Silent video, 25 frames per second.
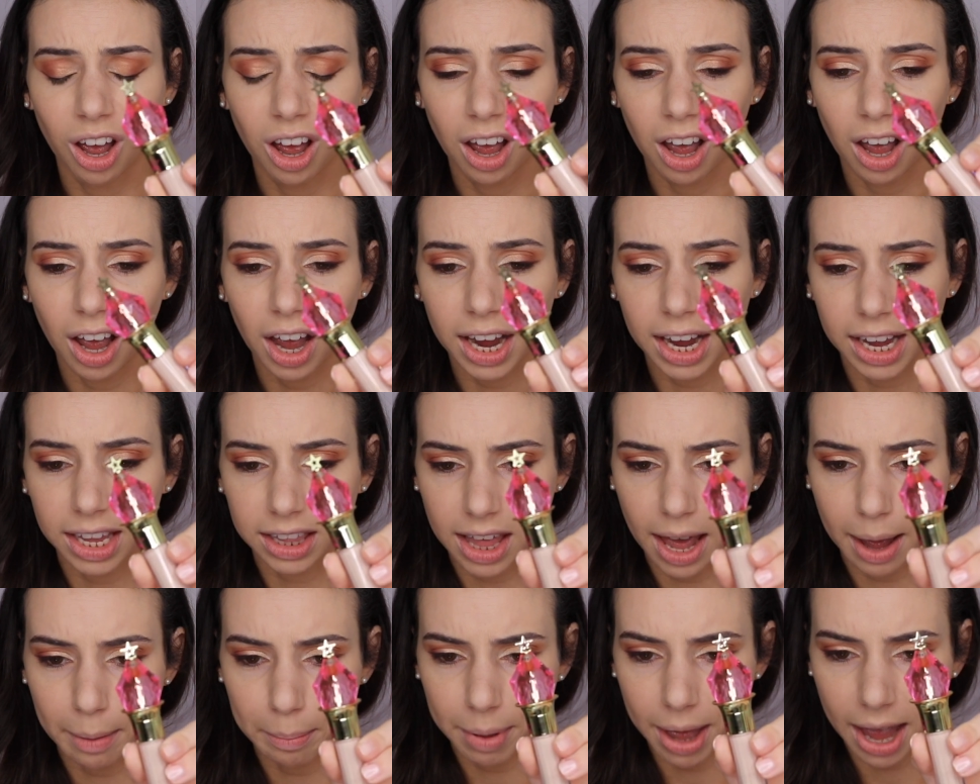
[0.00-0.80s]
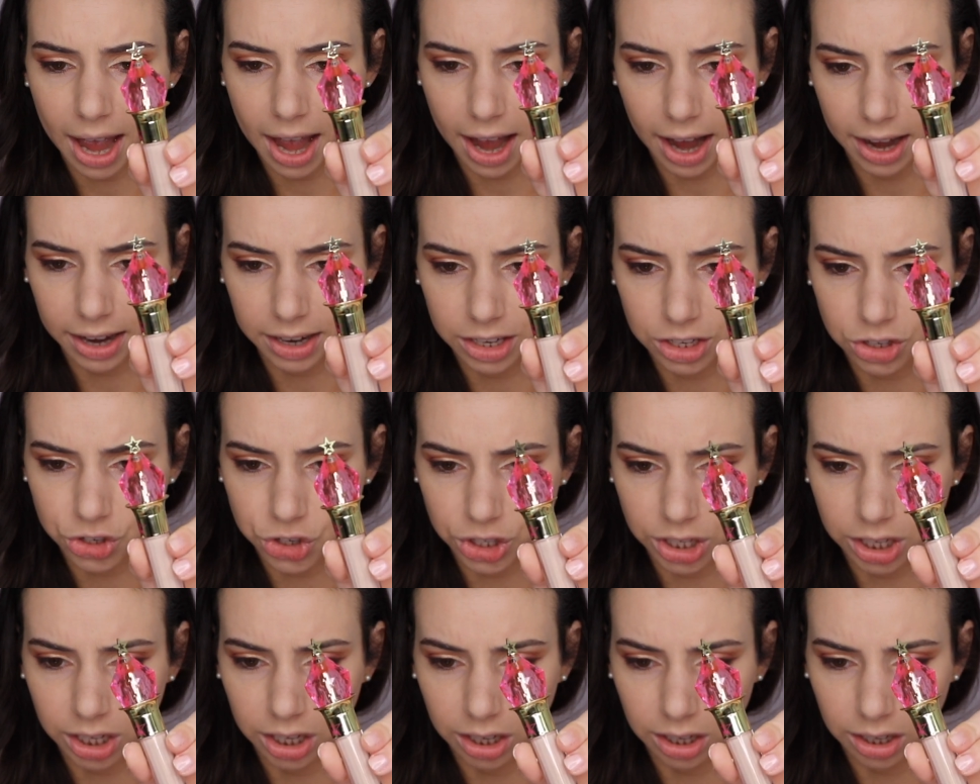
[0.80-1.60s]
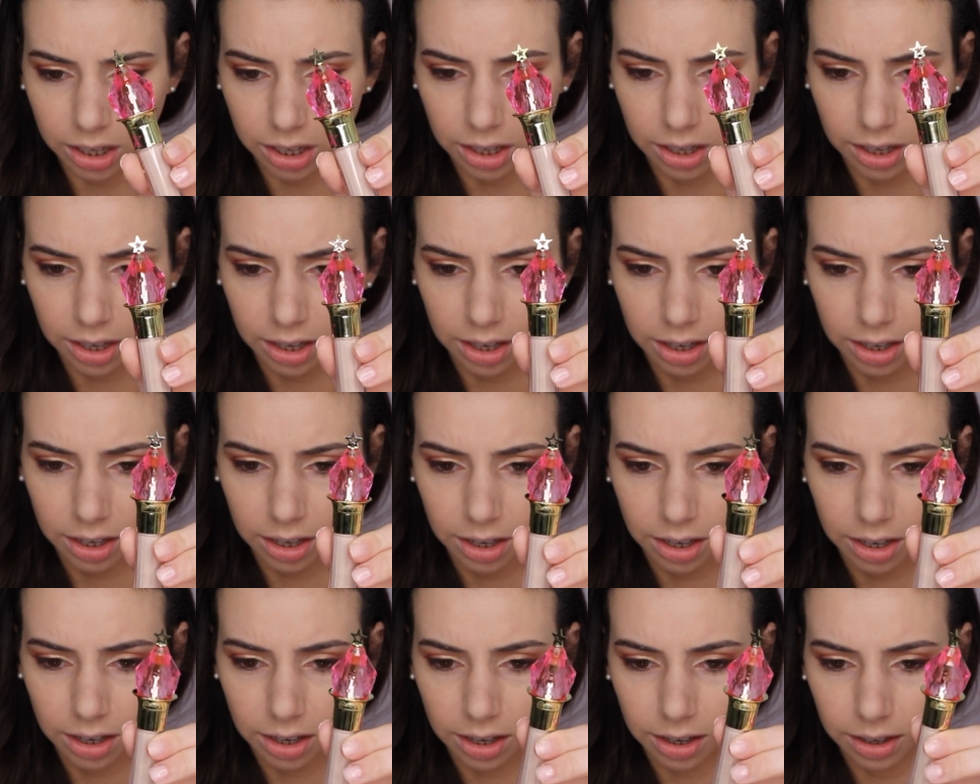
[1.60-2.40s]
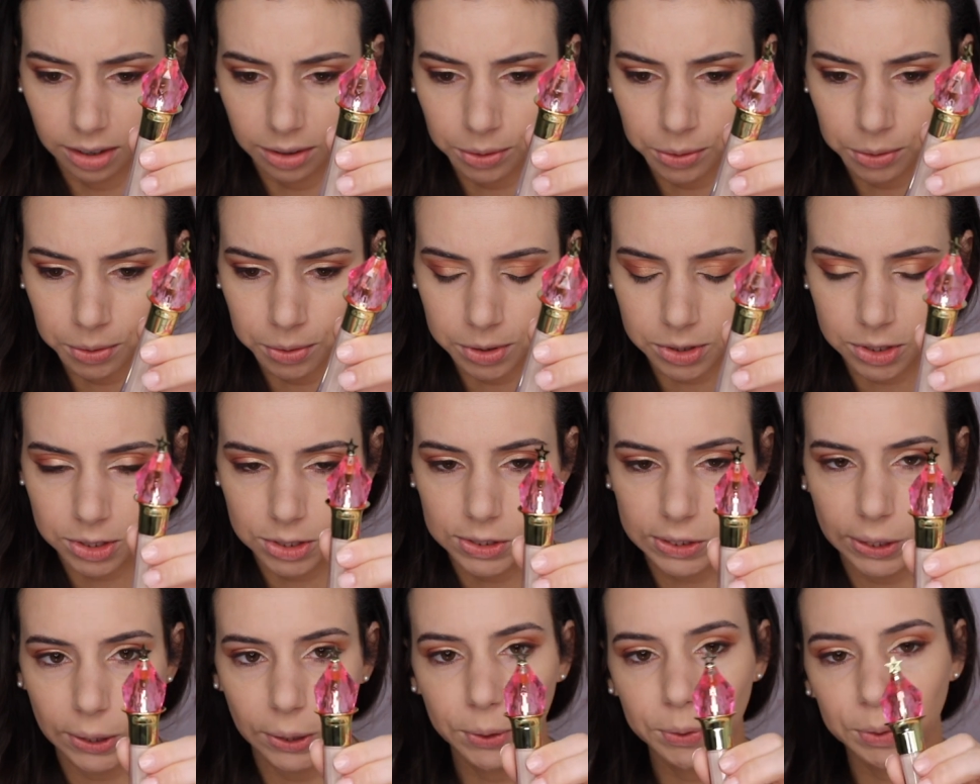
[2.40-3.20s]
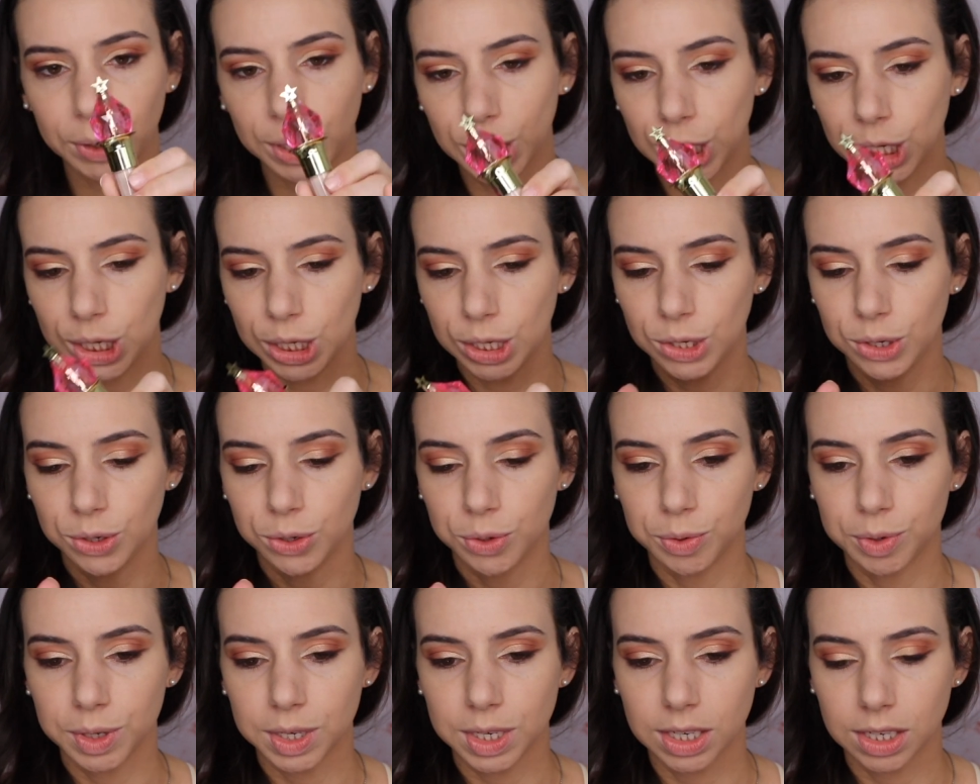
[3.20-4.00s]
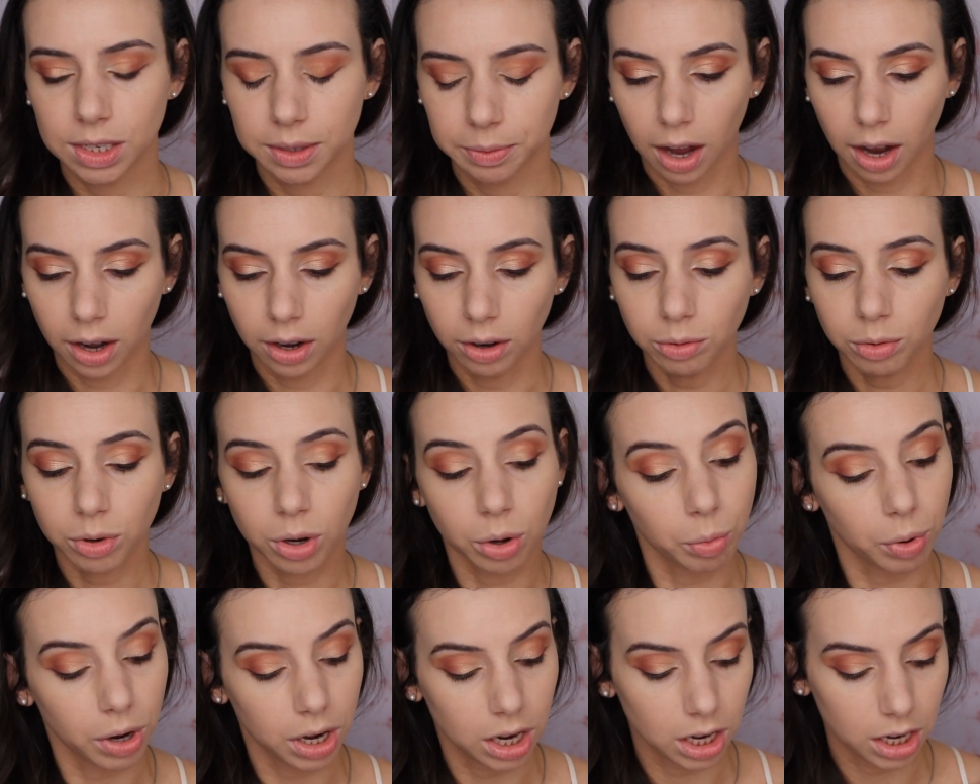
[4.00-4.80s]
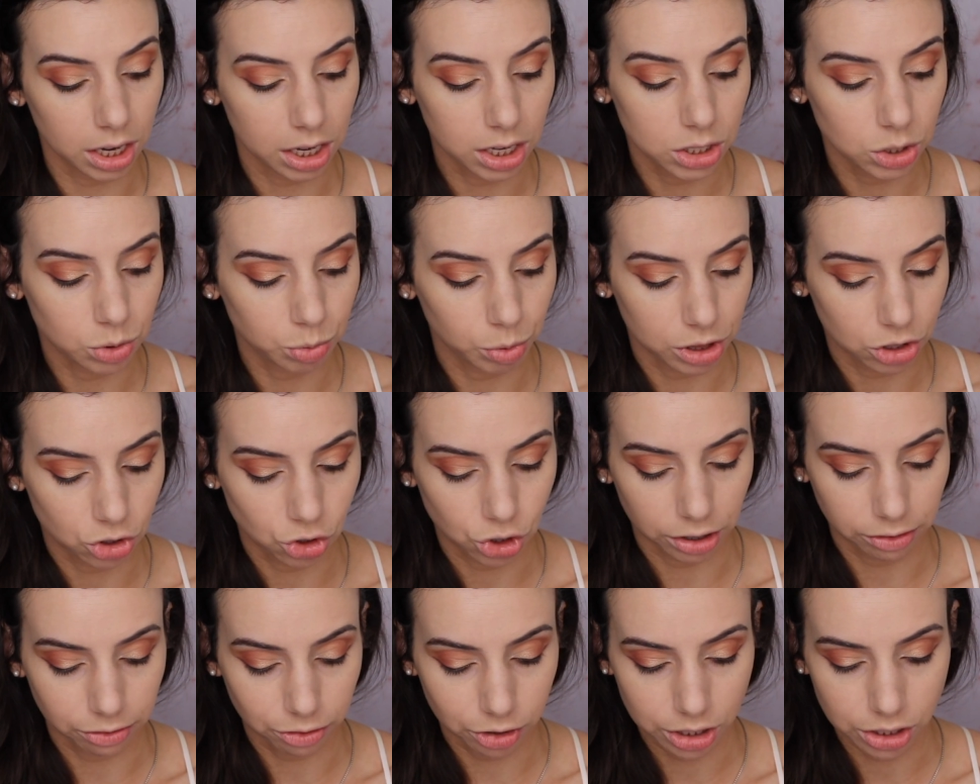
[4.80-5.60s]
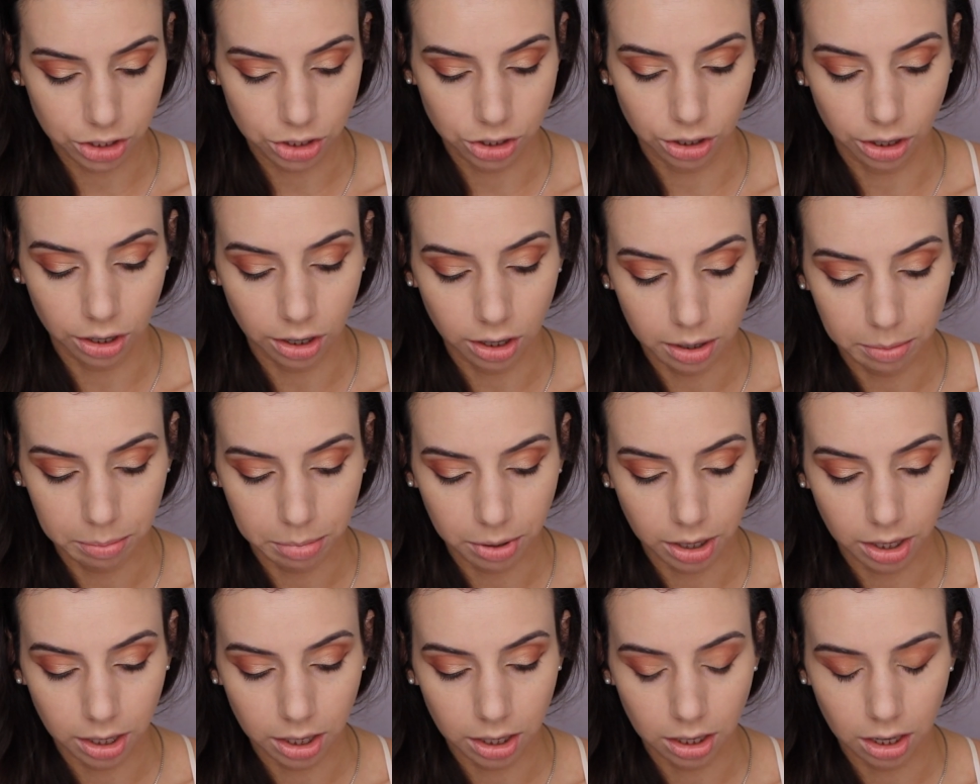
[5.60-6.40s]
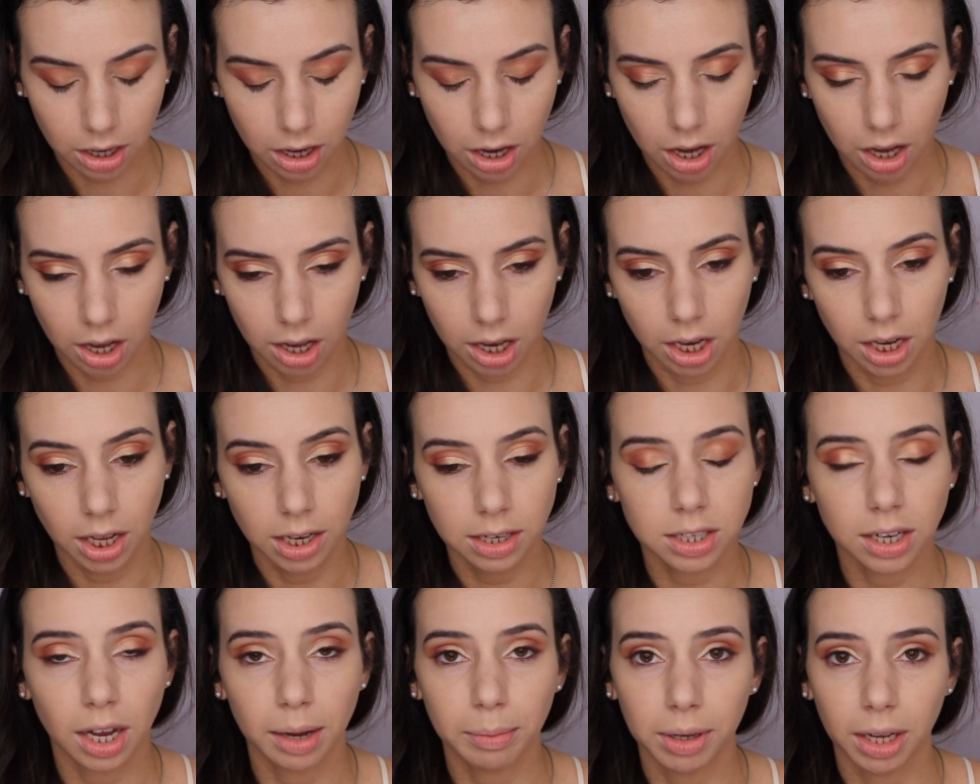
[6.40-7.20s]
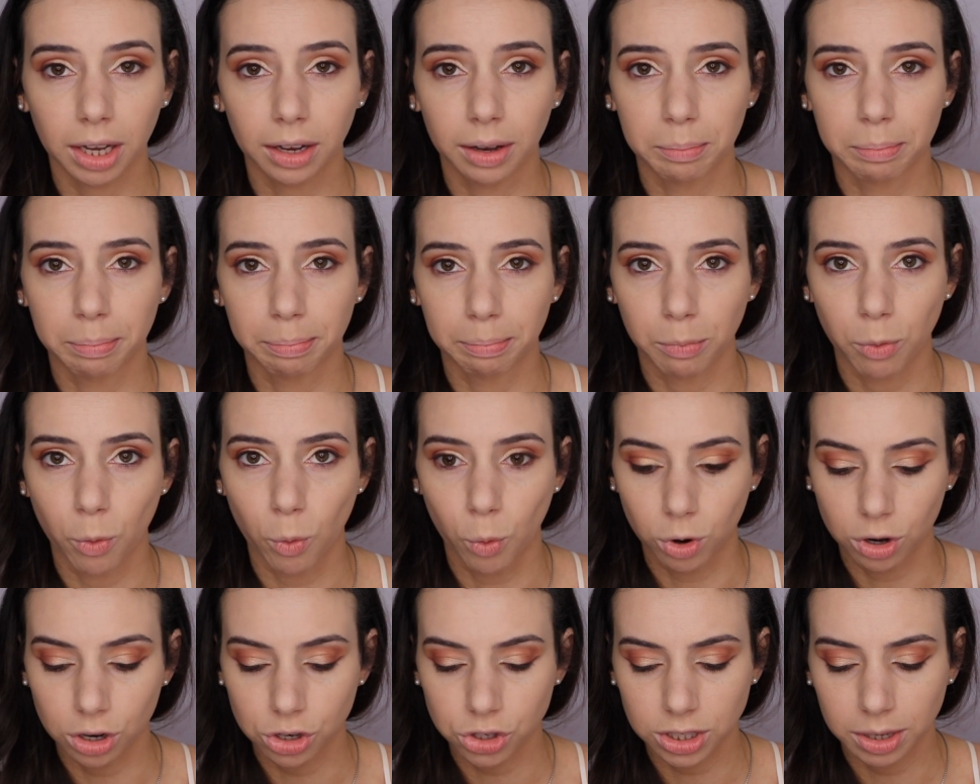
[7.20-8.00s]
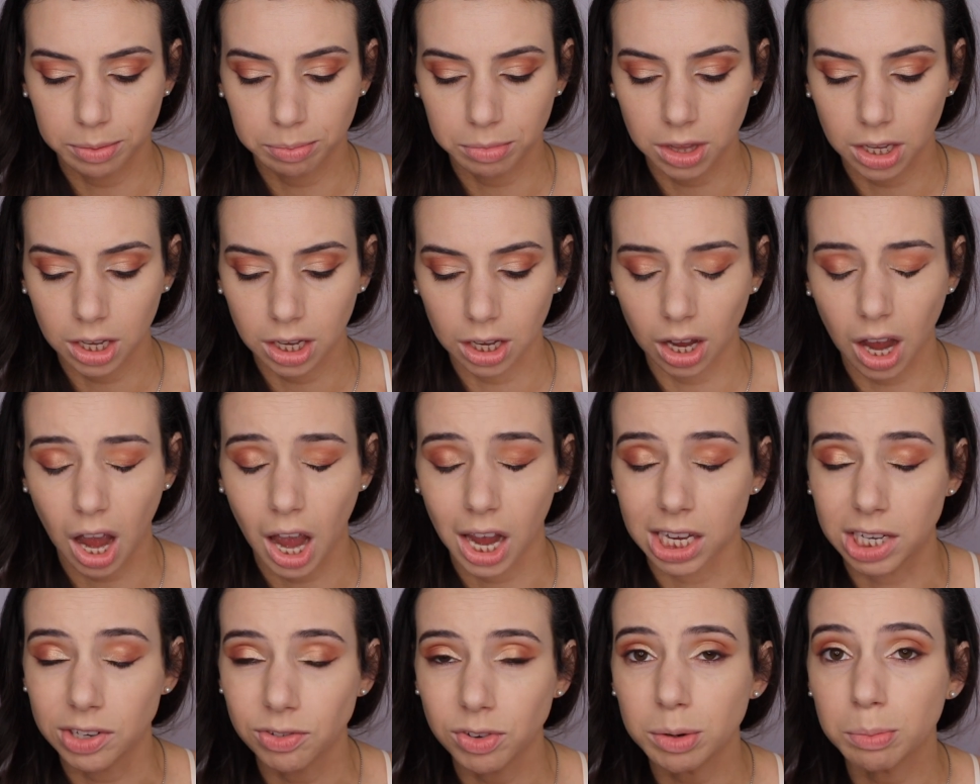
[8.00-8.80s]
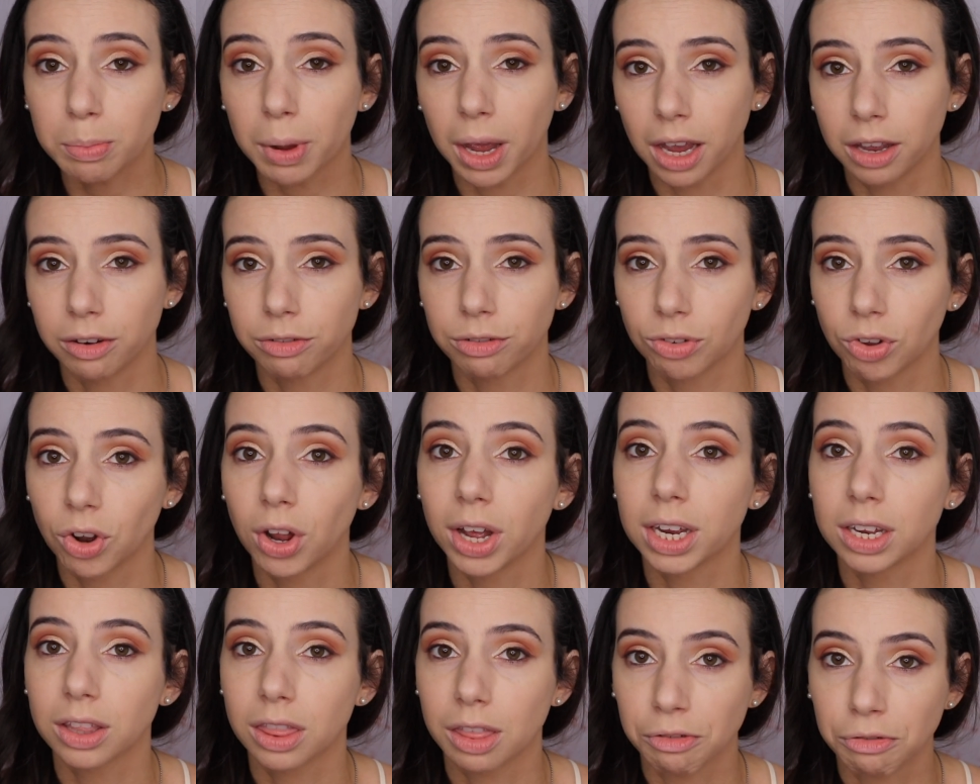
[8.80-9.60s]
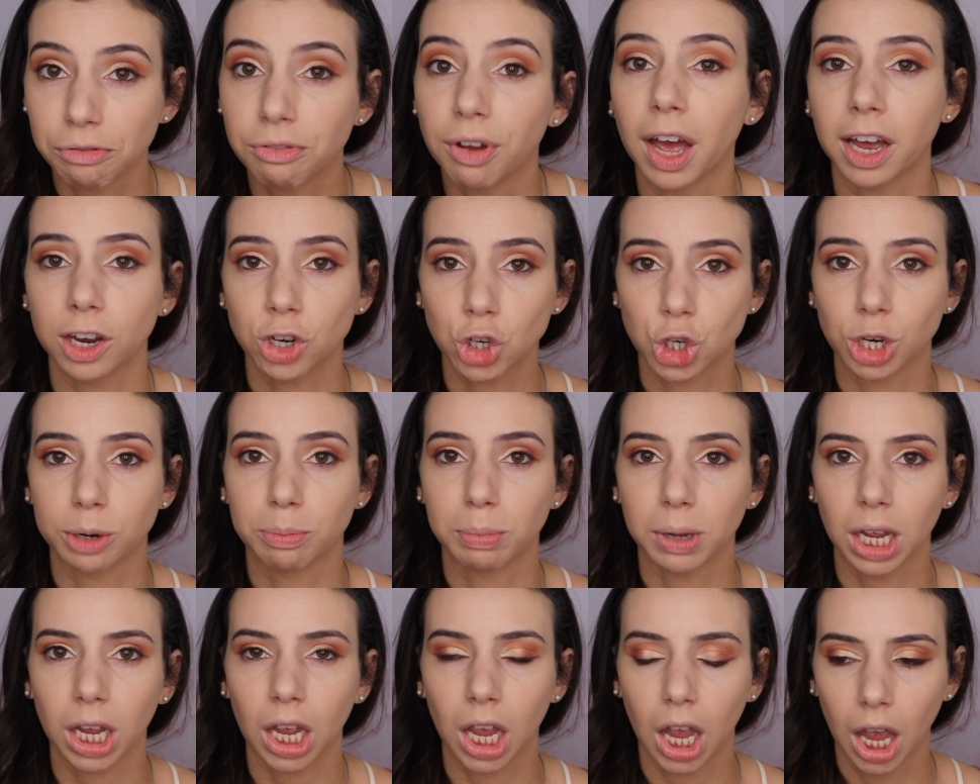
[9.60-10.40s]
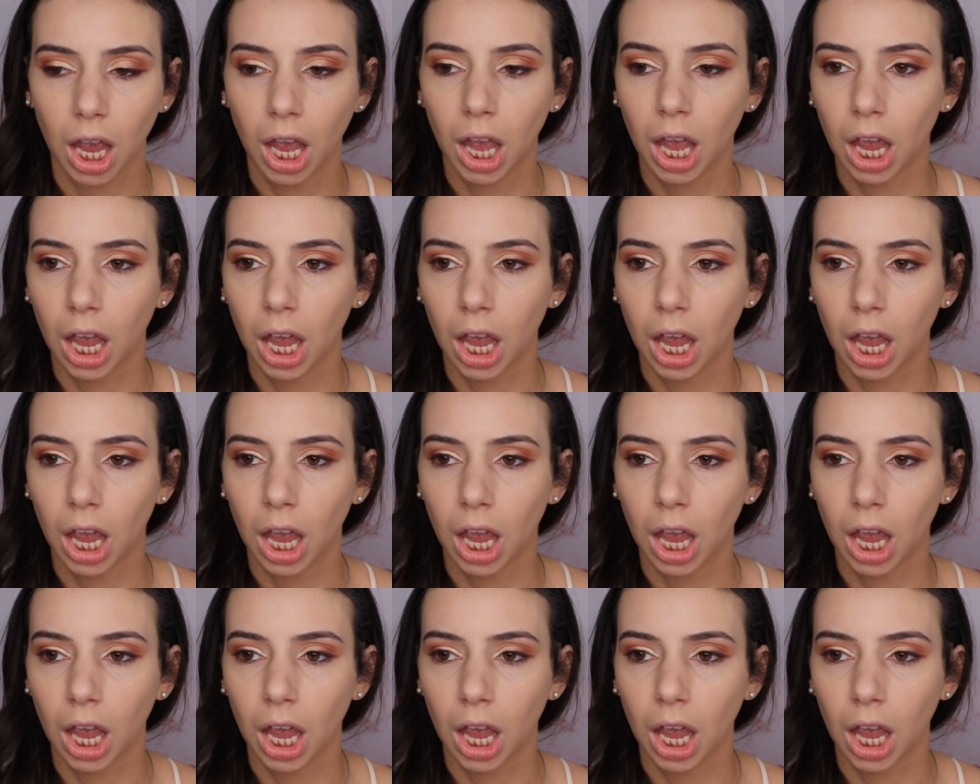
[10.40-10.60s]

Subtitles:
at that packaging. Oh, so cute. I don't know what it is with Jeffree Star, but anytime I order something, I even paid for like the fast shipping,